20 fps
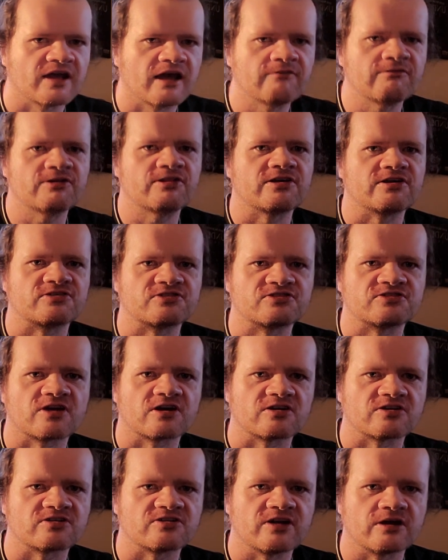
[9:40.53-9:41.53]
Everything
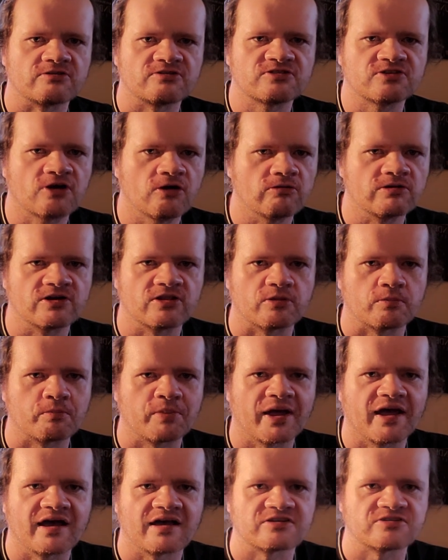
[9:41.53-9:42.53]
sucks now. Just go into the
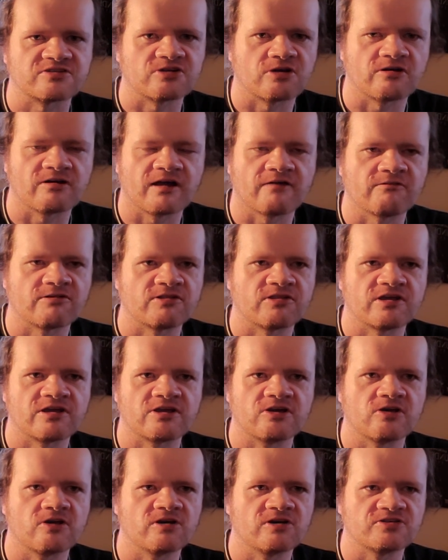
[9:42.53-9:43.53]
past.
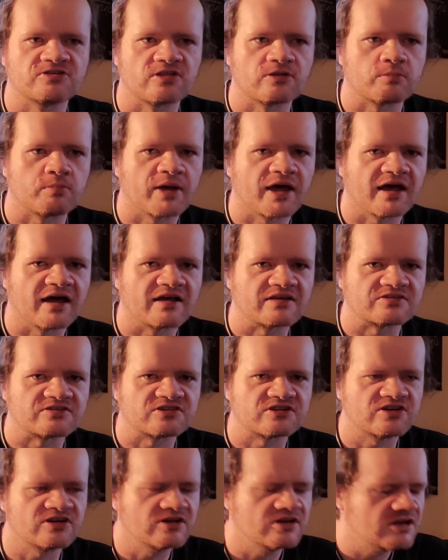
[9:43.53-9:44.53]
Everything good is in the
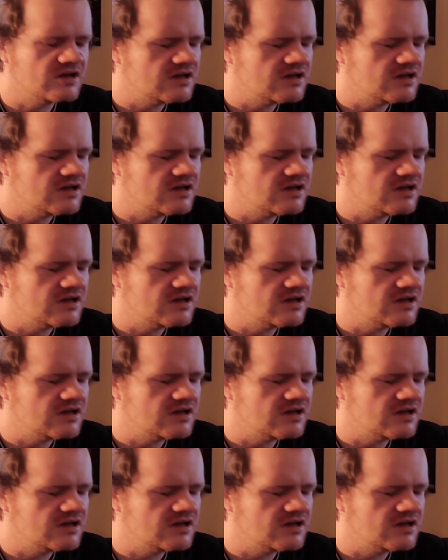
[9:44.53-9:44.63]
past.